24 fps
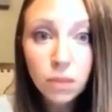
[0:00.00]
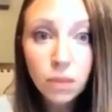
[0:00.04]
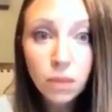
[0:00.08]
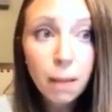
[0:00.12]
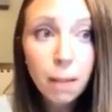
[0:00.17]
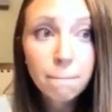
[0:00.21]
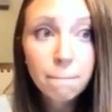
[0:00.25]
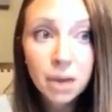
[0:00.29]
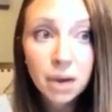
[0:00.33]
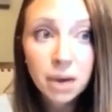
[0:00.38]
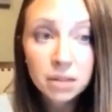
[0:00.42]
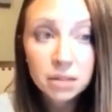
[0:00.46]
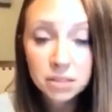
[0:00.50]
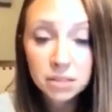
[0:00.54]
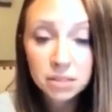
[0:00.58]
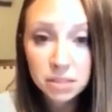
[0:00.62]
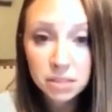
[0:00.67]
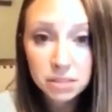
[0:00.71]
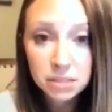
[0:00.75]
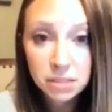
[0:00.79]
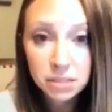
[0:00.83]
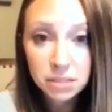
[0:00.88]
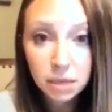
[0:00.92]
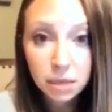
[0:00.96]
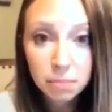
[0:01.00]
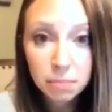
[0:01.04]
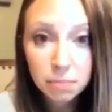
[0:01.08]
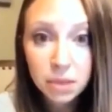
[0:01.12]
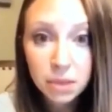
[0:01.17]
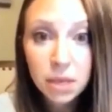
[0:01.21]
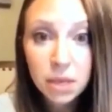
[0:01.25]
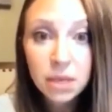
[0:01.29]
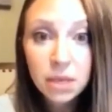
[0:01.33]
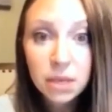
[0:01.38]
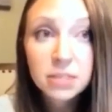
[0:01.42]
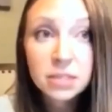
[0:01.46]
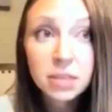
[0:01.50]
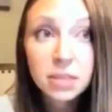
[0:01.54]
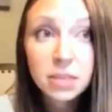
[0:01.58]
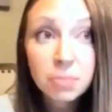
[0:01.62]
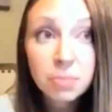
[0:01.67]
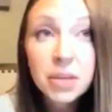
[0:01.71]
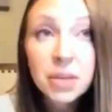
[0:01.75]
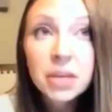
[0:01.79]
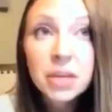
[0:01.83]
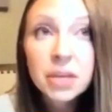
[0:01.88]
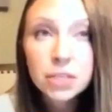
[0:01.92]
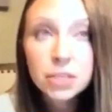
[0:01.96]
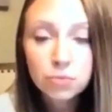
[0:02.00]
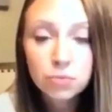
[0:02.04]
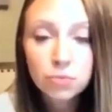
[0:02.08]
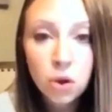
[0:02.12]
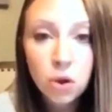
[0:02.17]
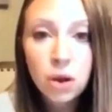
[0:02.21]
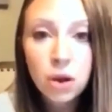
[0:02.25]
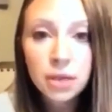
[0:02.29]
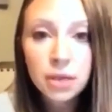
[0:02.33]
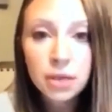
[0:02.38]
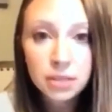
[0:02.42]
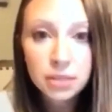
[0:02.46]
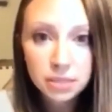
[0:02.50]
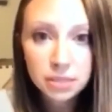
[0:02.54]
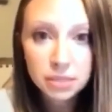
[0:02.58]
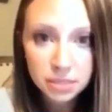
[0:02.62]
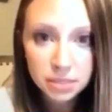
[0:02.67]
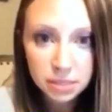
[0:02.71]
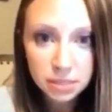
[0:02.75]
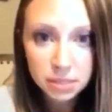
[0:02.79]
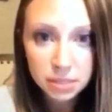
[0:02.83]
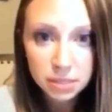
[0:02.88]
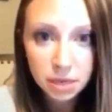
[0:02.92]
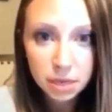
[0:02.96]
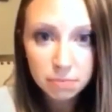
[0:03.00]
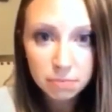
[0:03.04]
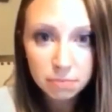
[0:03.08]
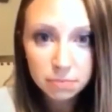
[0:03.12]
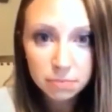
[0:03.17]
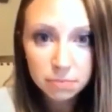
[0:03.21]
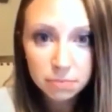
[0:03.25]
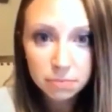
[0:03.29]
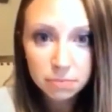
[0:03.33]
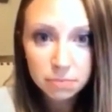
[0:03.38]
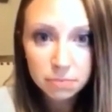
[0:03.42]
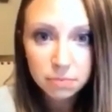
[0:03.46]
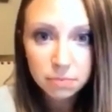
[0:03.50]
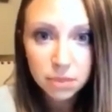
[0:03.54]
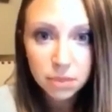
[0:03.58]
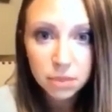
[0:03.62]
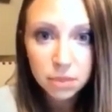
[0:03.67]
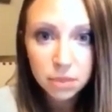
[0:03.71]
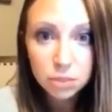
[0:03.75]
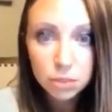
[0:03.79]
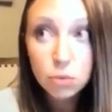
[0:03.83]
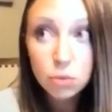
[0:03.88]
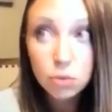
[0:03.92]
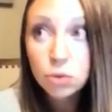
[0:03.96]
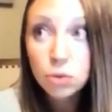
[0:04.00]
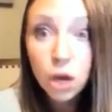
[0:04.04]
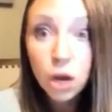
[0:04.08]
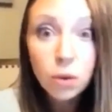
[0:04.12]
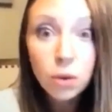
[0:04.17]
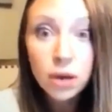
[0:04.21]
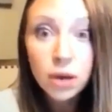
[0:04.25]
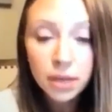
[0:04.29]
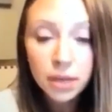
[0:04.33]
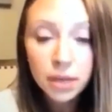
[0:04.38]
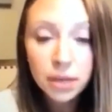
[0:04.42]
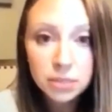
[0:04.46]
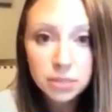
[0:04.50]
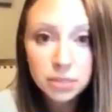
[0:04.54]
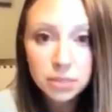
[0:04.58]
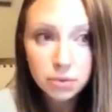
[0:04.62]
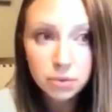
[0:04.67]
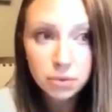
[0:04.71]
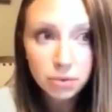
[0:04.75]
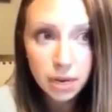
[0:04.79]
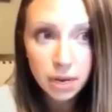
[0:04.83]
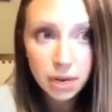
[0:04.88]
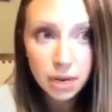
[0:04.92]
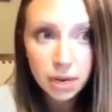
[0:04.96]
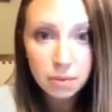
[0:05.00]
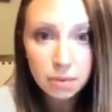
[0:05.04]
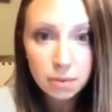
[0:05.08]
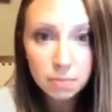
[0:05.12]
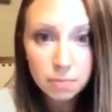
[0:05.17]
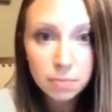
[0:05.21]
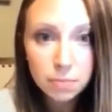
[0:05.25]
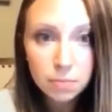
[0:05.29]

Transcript: buck the system. Something is wrong in the system. So go against the grain.